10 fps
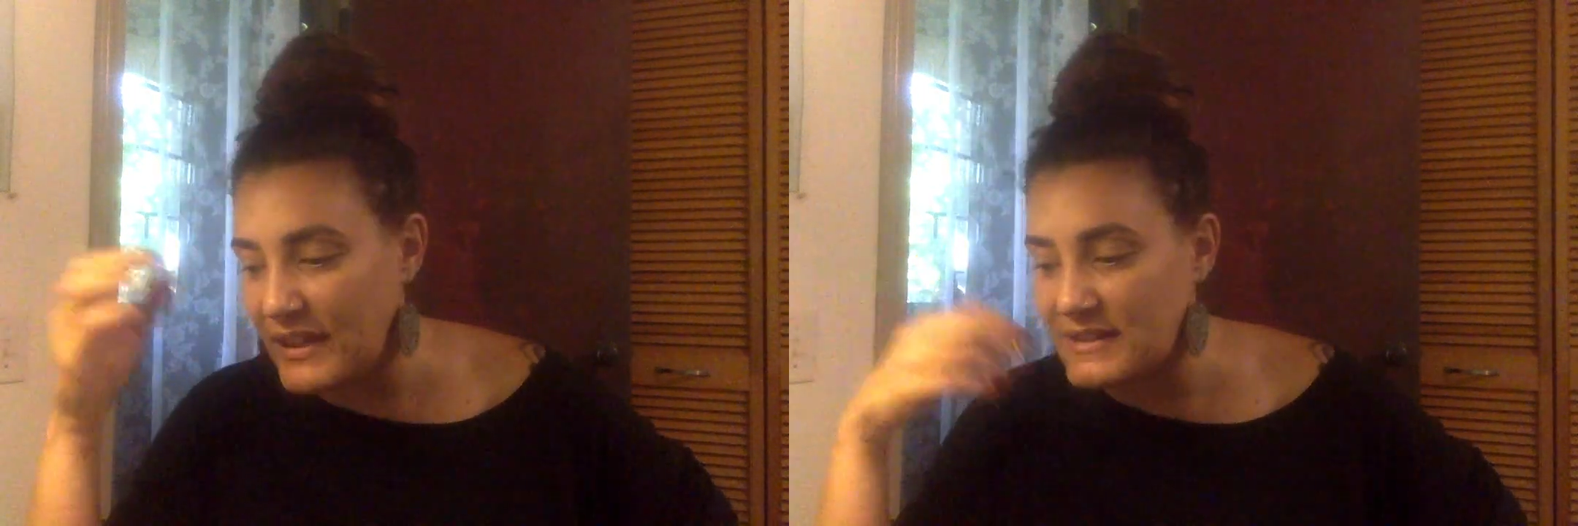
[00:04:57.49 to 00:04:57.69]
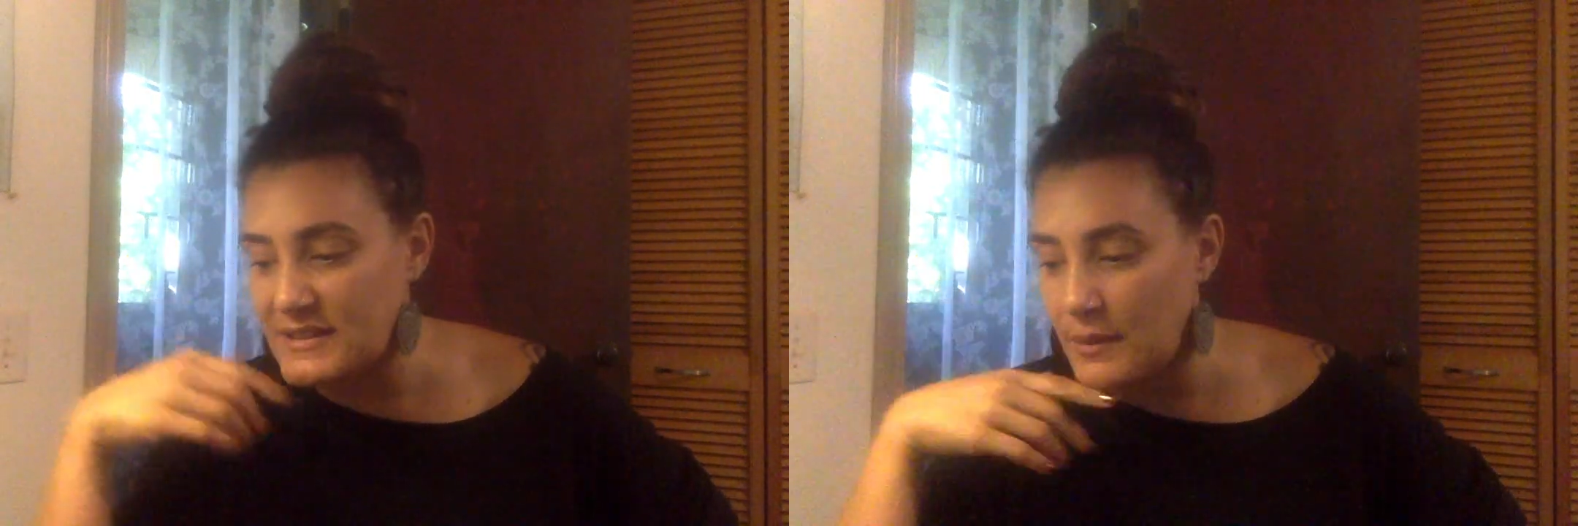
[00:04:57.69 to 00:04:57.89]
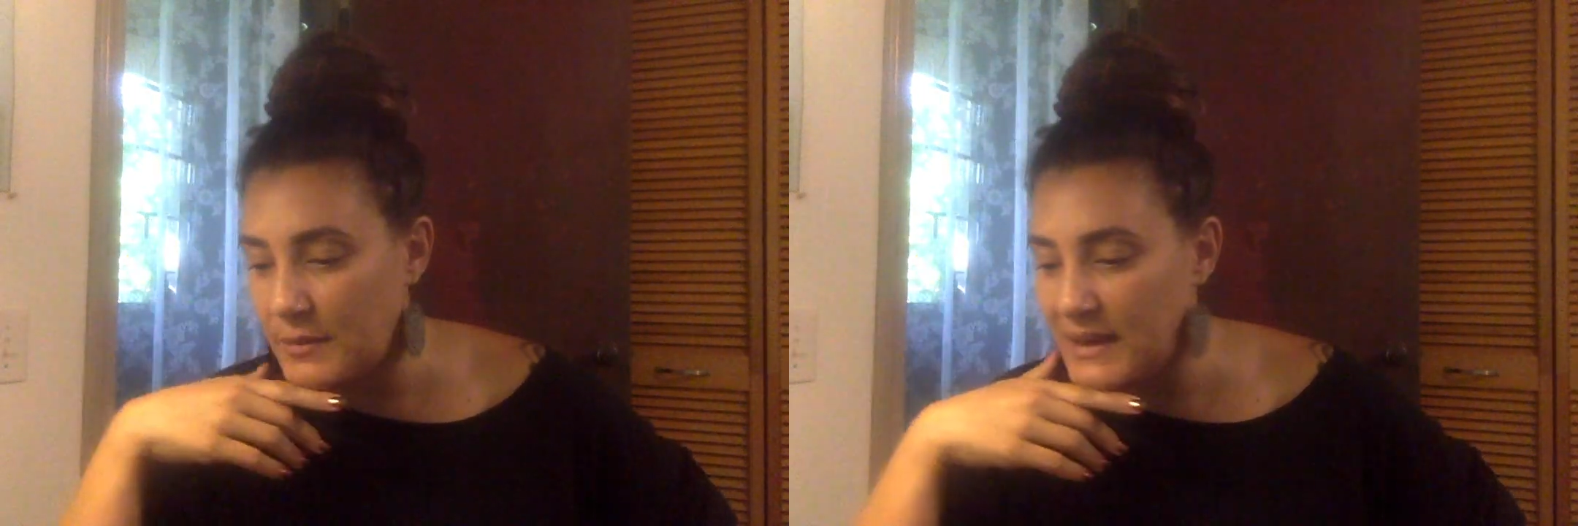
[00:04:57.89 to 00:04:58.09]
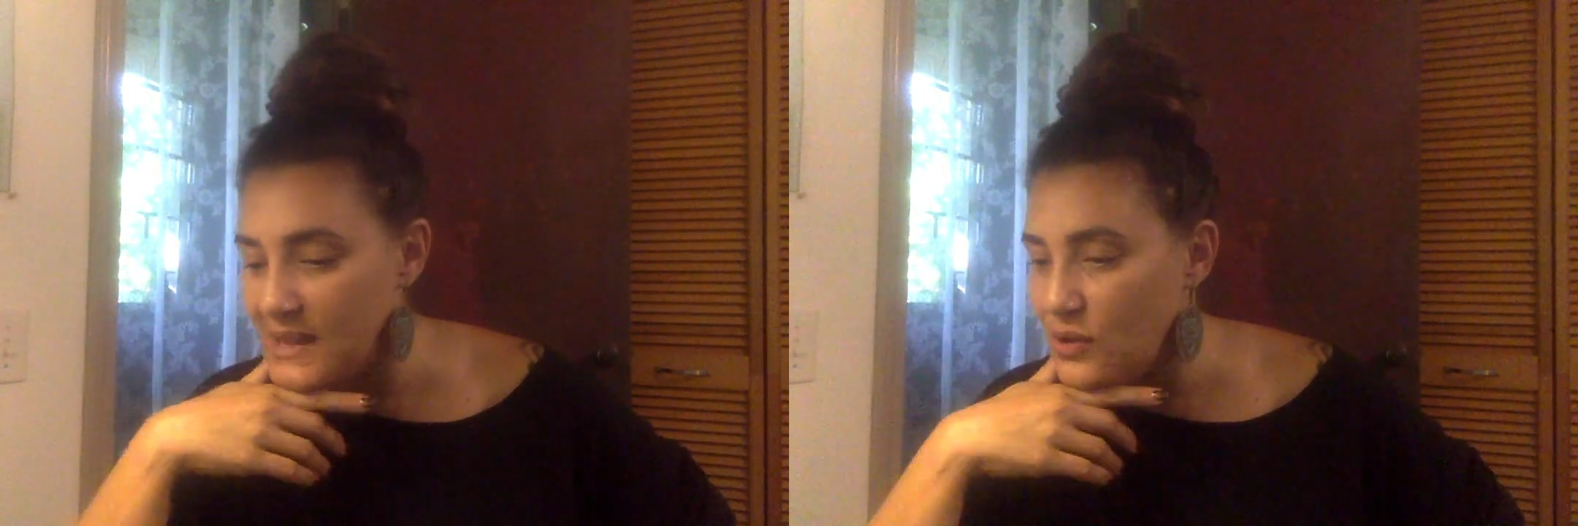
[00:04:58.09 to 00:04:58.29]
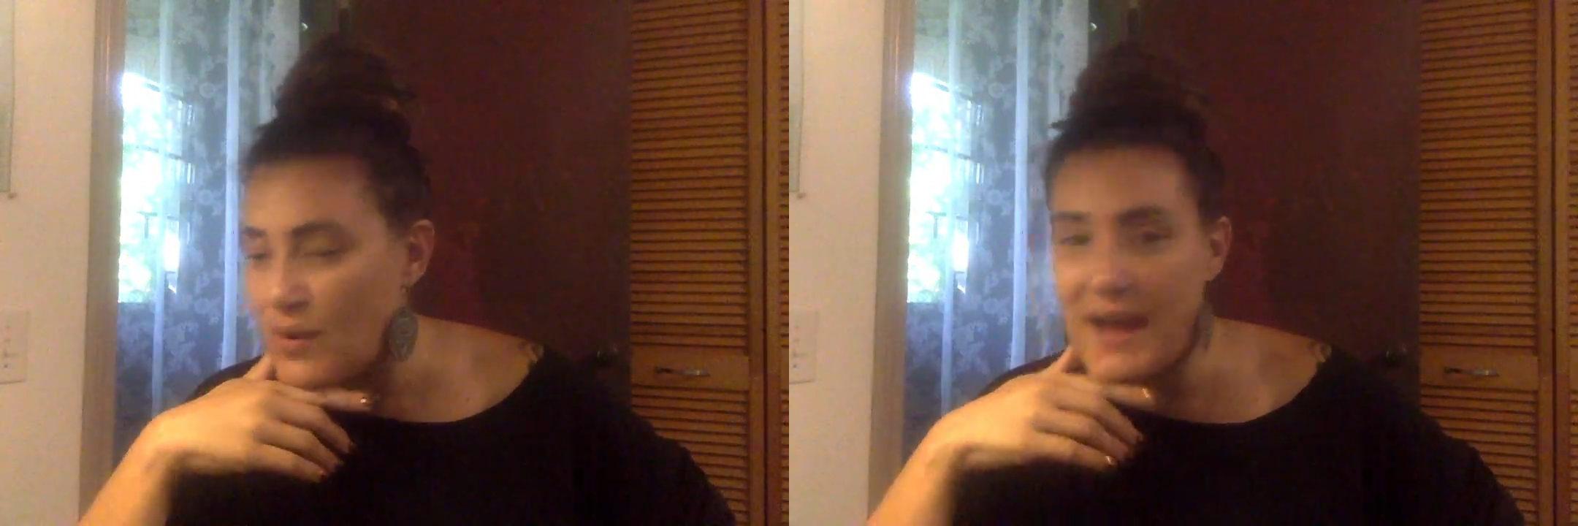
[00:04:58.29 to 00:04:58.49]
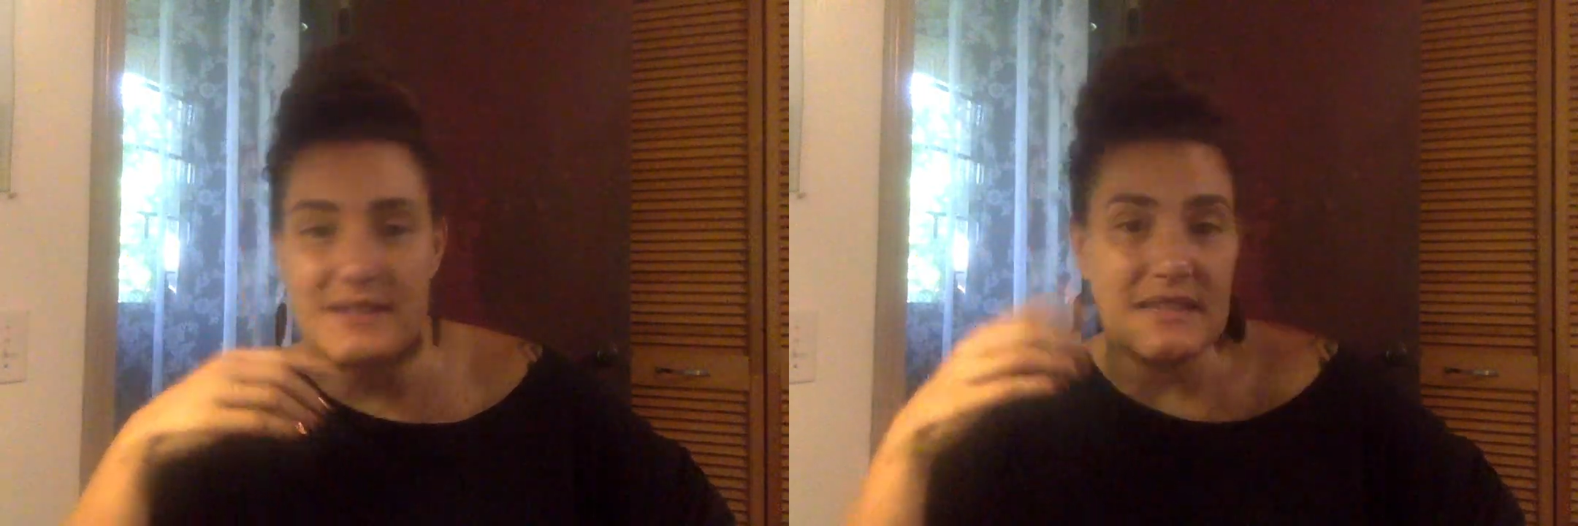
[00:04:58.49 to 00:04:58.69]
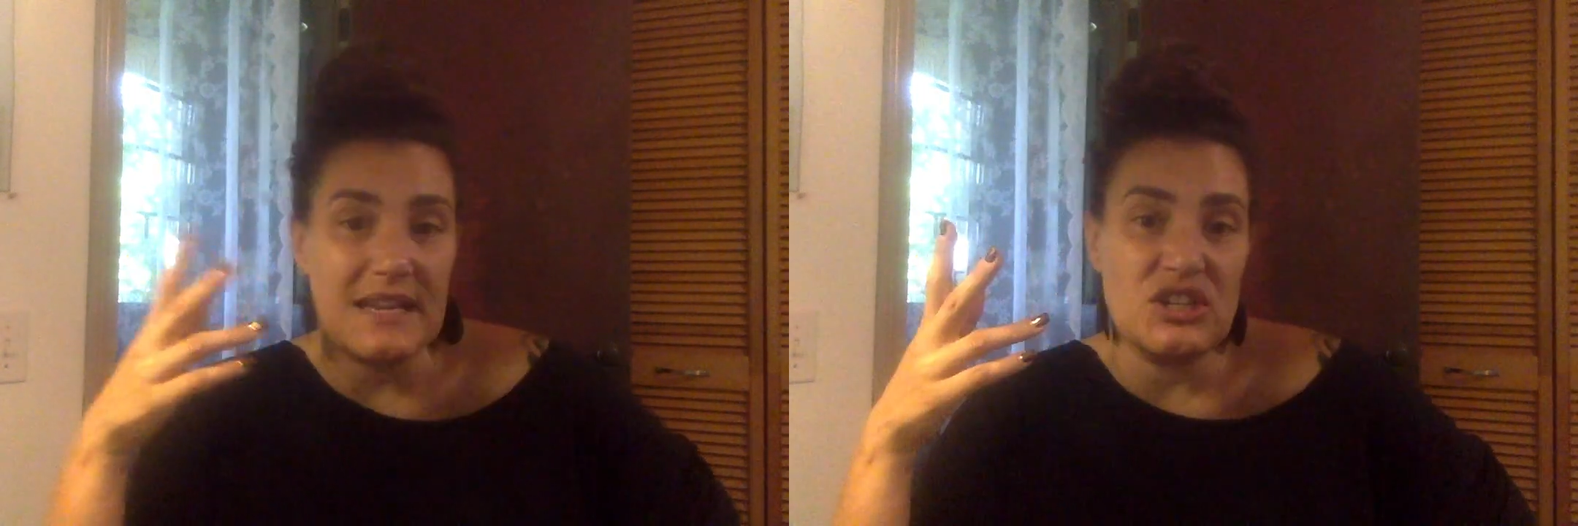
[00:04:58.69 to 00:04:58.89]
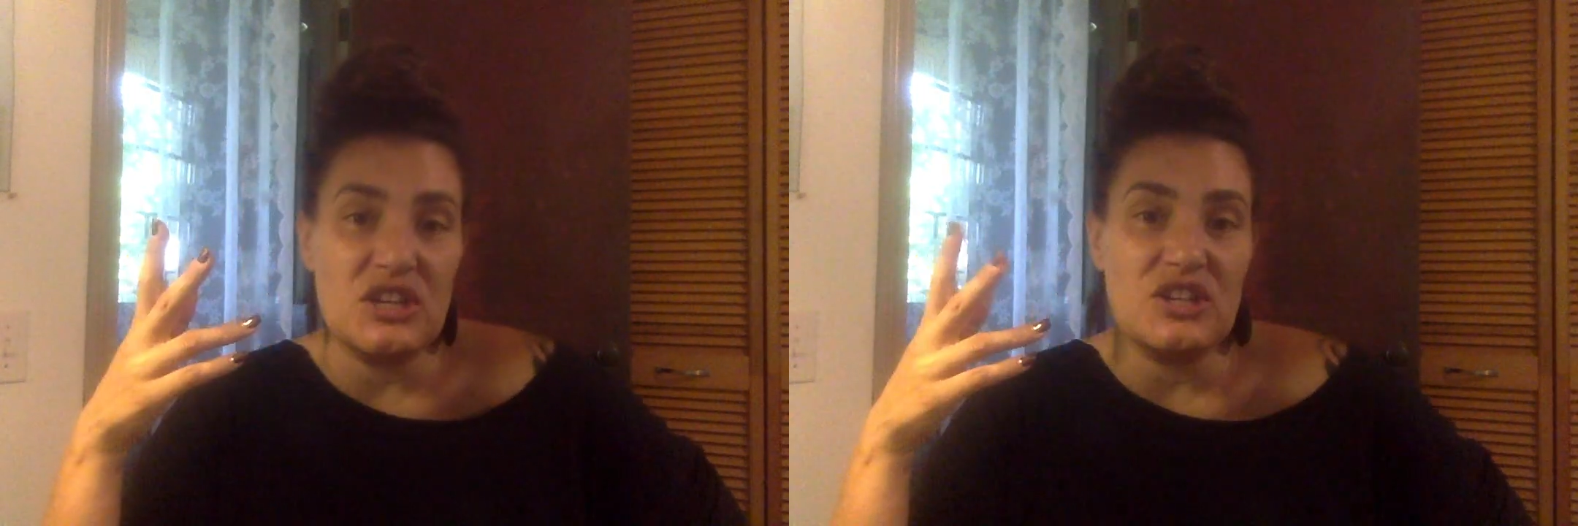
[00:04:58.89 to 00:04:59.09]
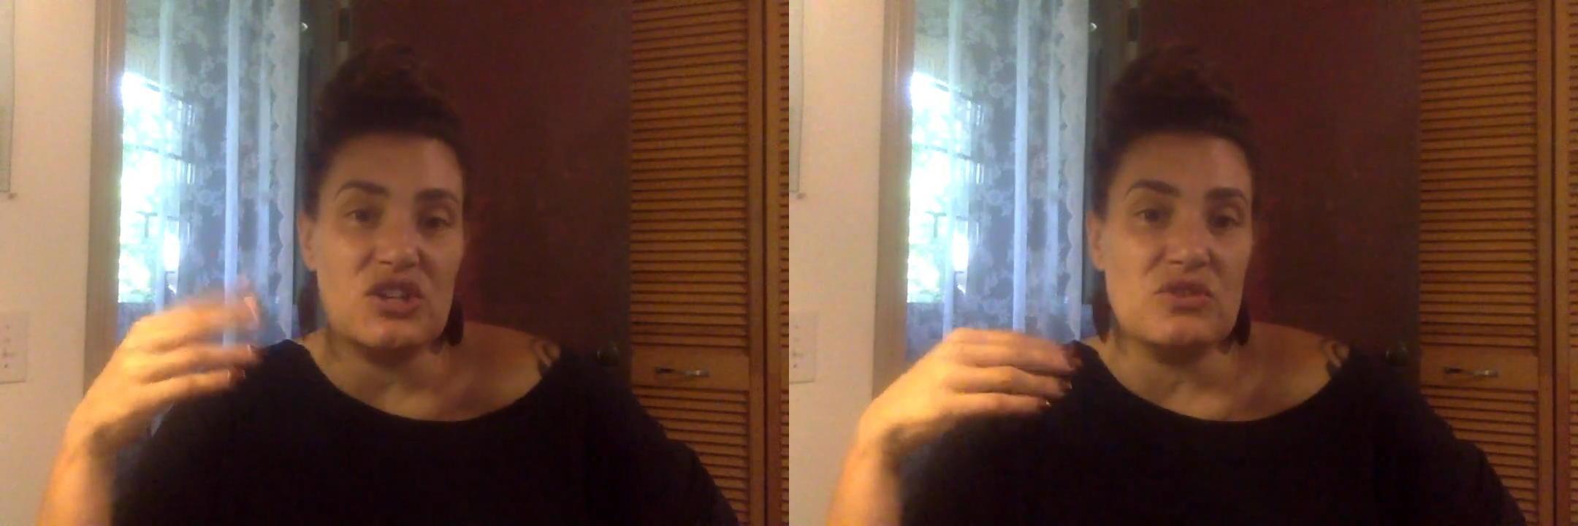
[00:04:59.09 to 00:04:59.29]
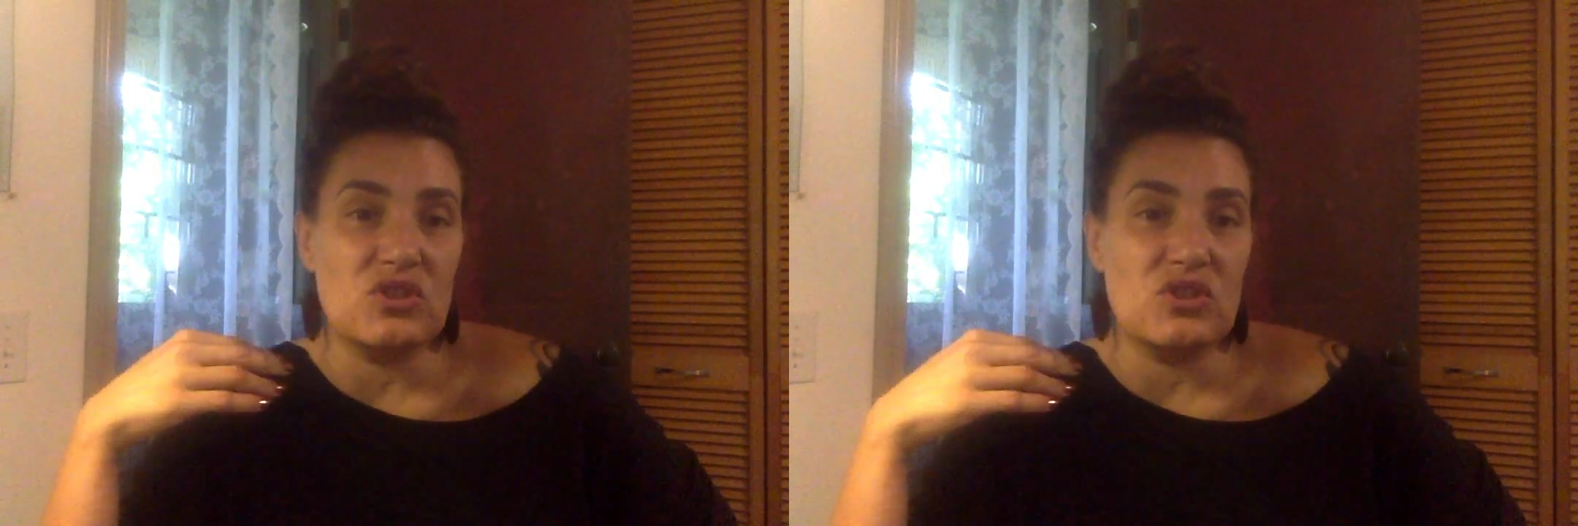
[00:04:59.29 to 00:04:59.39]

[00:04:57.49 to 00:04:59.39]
is somebody who has addiction issues.